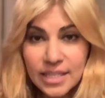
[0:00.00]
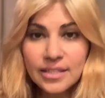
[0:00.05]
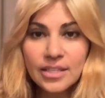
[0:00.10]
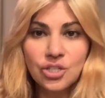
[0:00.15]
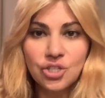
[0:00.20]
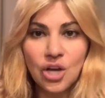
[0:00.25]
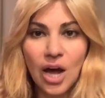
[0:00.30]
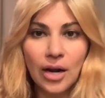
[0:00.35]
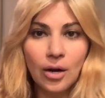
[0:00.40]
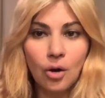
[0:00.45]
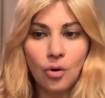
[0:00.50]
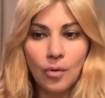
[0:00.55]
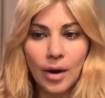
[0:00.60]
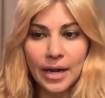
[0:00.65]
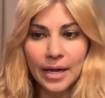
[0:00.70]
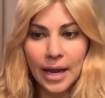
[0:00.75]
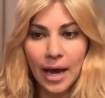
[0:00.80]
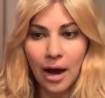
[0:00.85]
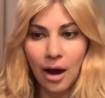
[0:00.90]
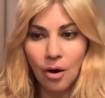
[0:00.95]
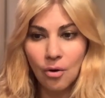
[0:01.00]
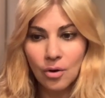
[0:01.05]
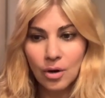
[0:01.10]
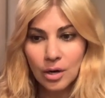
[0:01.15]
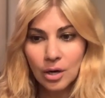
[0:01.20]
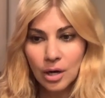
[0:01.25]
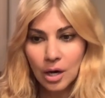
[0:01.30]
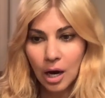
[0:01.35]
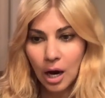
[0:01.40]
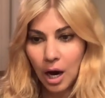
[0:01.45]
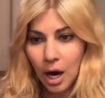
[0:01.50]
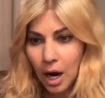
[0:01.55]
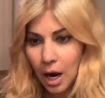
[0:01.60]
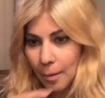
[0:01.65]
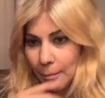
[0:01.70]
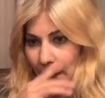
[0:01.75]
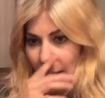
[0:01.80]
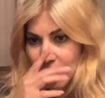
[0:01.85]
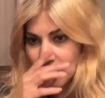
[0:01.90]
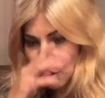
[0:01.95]
the channel right now.
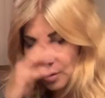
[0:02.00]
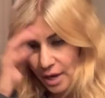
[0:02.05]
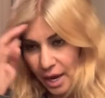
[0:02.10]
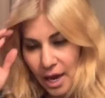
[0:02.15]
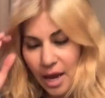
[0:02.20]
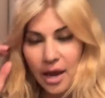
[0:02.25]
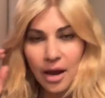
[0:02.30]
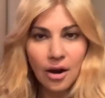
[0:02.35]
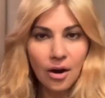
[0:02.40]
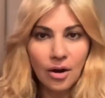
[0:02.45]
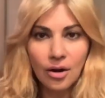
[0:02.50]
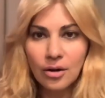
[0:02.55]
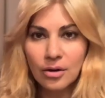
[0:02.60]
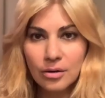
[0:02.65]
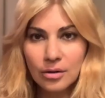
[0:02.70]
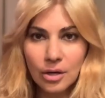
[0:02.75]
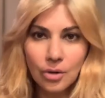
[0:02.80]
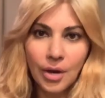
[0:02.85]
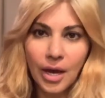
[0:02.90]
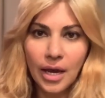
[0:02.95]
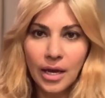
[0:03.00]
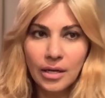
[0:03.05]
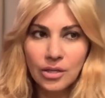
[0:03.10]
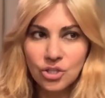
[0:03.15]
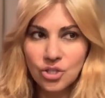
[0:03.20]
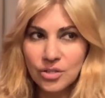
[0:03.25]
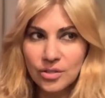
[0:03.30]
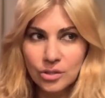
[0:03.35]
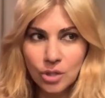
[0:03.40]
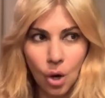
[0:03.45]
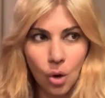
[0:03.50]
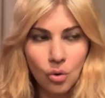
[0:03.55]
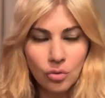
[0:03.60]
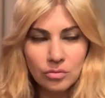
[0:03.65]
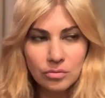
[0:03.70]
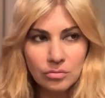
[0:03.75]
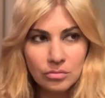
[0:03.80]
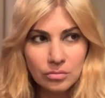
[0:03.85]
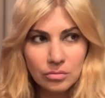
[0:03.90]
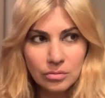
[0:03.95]
I don't care, okay? Just don't.
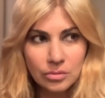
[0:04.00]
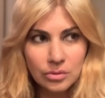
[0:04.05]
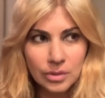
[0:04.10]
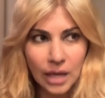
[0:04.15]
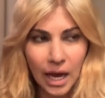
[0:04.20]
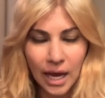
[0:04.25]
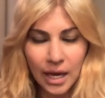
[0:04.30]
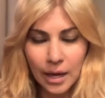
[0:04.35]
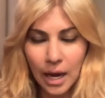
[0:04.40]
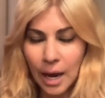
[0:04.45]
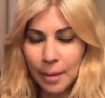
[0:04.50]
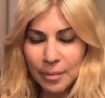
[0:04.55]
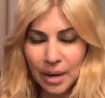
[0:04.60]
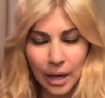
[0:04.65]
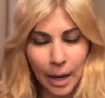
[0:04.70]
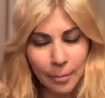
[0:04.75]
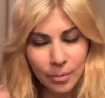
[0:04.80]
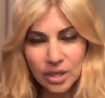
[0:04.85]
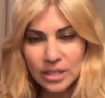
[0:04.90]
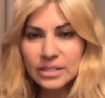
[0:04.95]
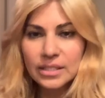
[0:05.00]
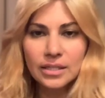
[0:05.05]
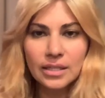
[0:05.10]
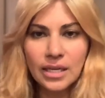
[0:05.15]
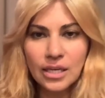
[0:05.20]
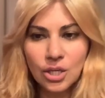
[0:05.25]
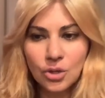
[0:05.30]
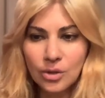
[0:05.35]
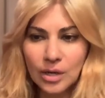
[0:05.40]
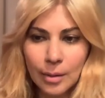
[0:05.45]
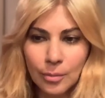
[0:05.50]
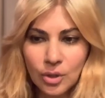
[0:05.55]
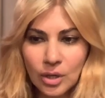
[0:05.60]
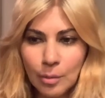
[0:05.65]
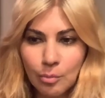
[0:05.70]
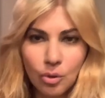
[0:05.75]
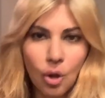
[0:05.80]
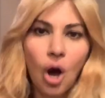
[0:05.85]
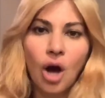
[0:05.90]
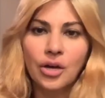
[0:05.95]
I'm going to delete you and I'm going to
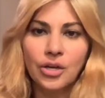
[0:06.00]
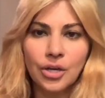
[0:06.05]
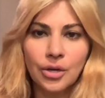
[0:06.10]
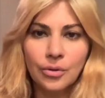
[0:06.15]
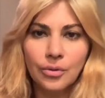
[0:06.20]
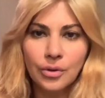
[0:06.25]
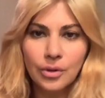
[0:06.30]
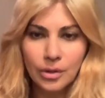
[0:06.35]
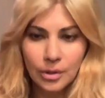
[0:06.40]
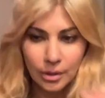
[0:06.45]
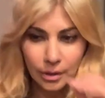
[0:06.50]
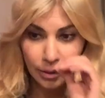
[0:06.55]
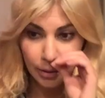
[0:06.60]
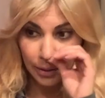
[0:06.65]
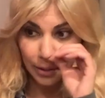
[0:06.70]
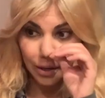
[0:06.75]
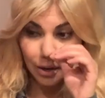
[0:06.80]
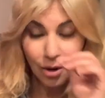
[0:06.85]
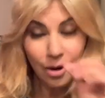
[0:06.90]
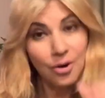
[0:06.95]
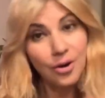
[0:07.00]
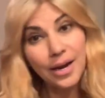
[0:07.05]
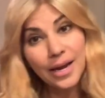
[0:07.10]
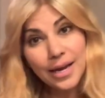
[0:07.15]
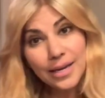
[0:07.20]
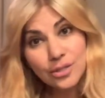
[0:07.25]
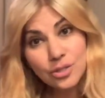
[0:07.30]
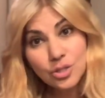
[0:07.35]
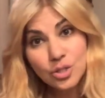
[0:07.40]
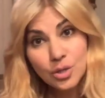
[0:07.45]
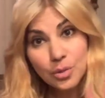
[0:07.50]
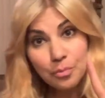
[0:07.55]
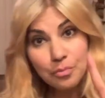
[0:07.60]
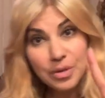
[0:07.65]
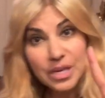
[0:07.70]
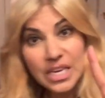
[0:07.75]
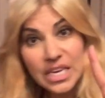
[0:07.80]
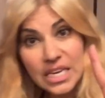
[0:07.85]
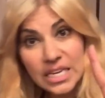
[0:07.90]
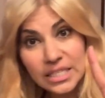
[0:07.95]
block you. All right.
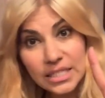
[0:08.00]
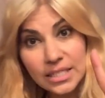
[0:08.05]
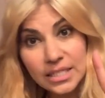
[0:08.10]
Peace.